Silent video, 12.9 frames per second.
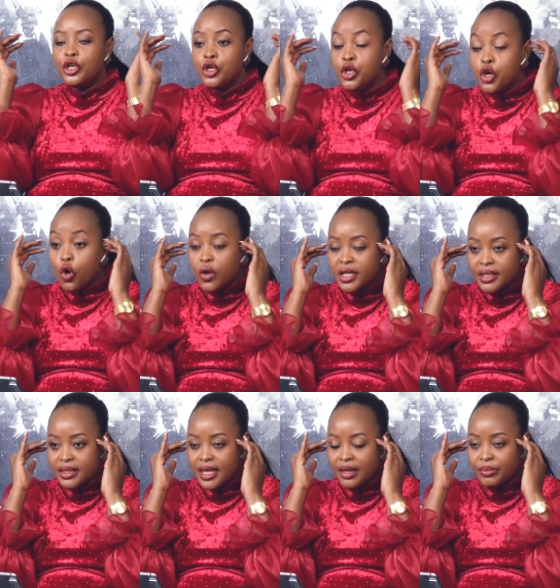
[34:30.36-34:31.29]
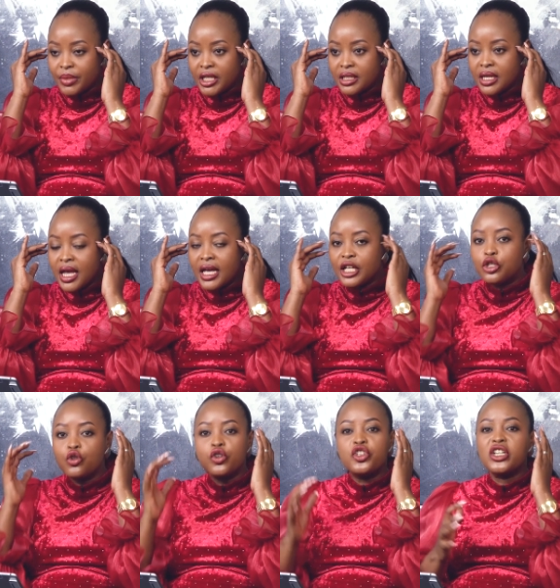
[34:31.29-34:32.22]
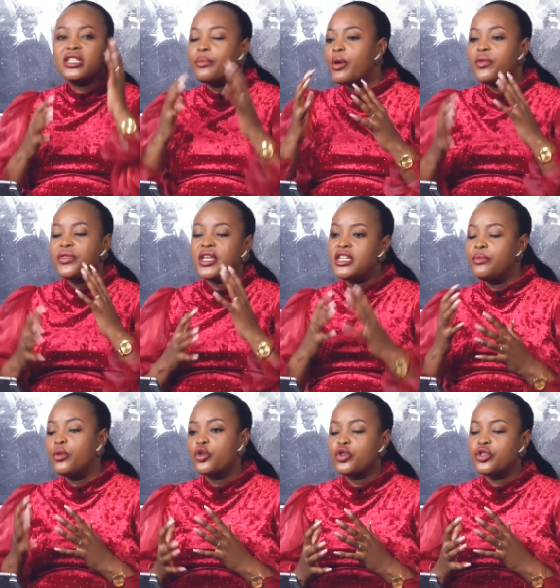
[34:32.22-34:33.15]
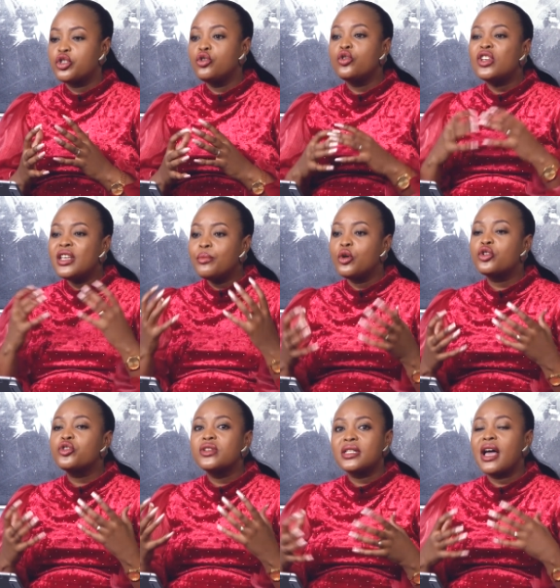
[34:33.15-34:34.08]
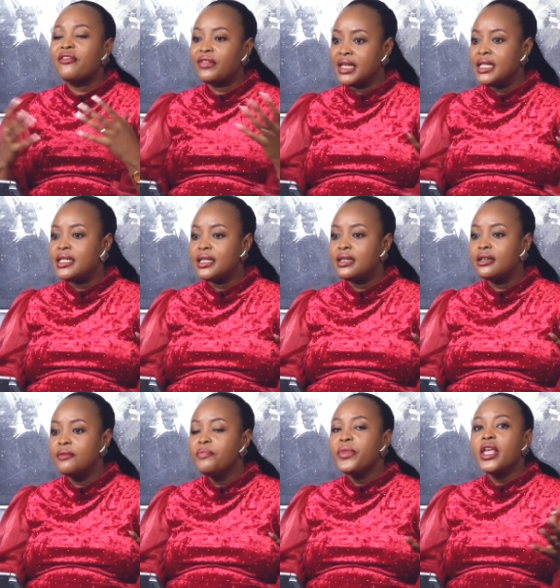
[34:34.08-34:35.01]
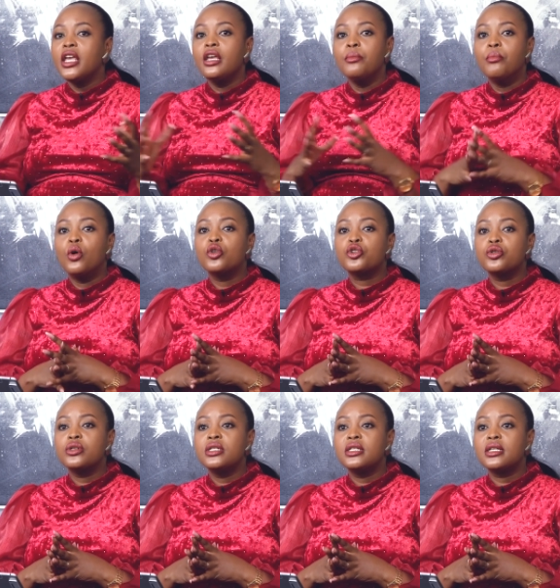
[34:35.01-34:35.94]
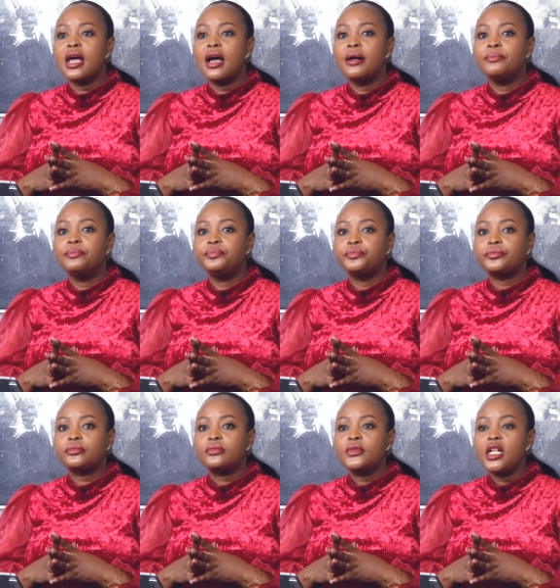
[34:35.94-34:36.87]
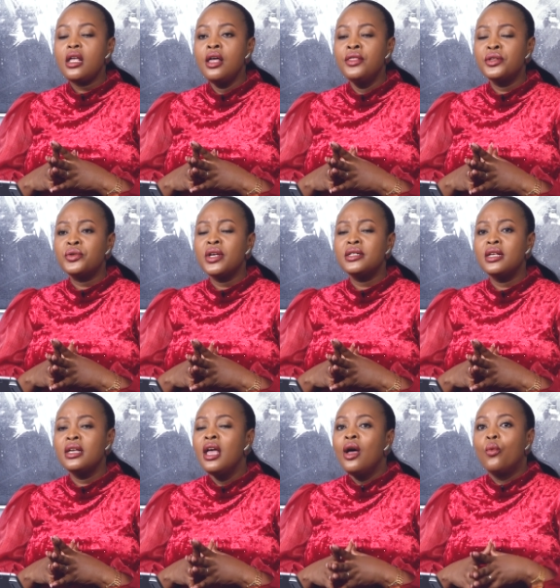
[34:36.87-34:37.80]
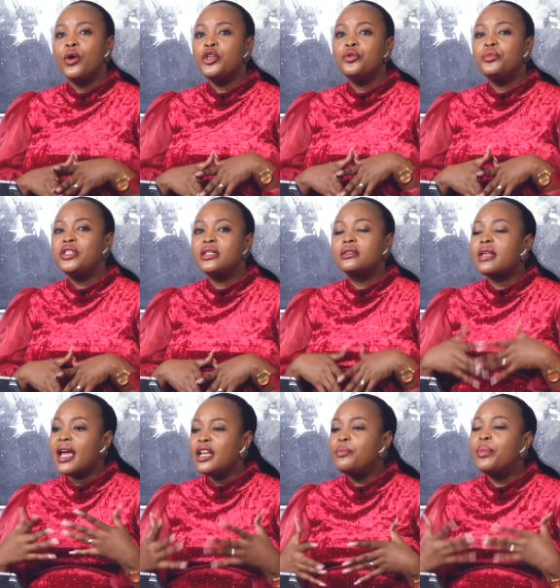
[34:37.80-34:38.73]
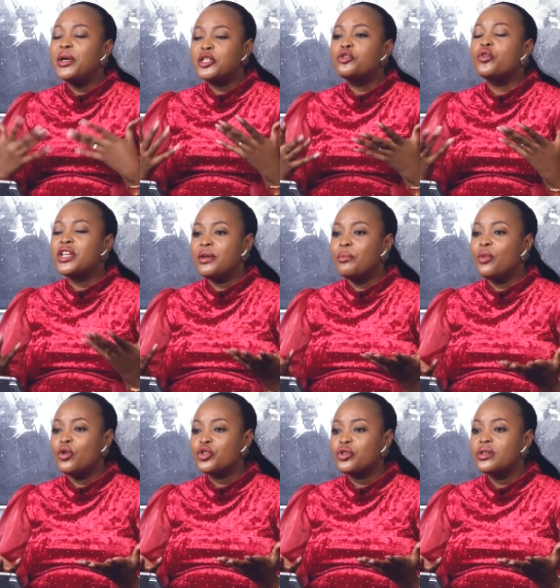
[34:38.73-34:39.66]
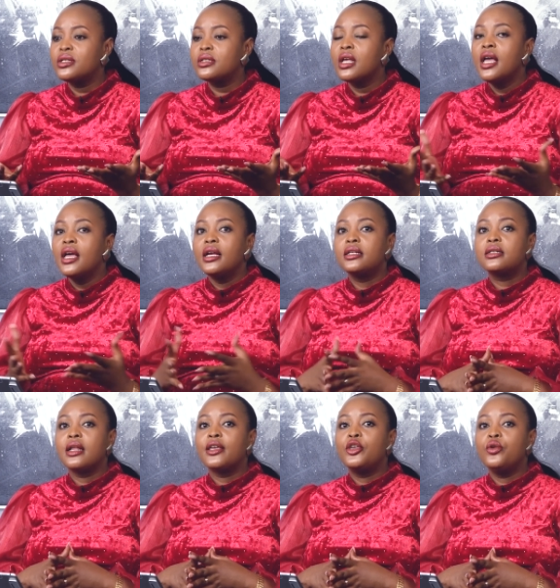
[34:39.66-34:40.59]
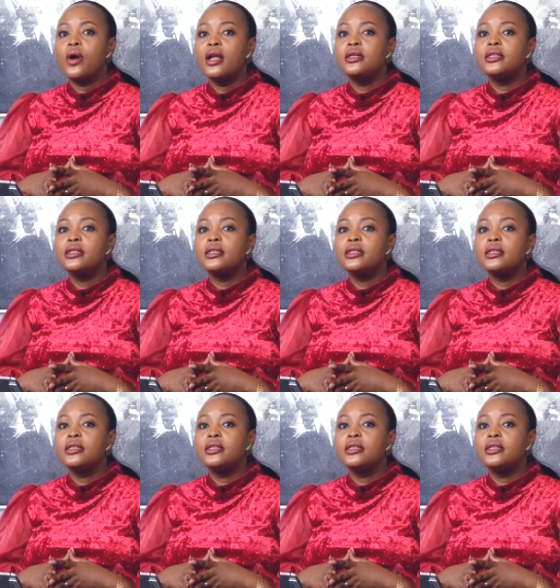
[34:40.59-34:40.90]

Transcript: your discernment. It's not just about that emotions. You know, emotions are fleeting. Emotions, and that's why I say when you decide based on emotions, it's like you are